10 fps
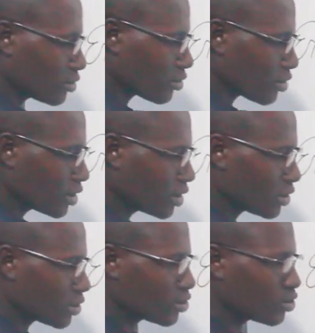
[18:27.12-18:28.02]
Sorry,
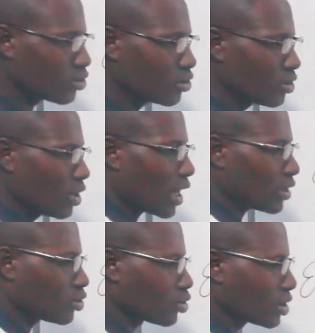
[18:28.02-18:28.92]
this is 2.
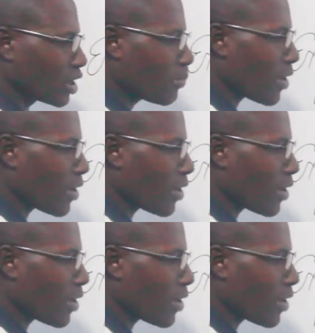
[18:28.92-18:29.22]
And 2 to the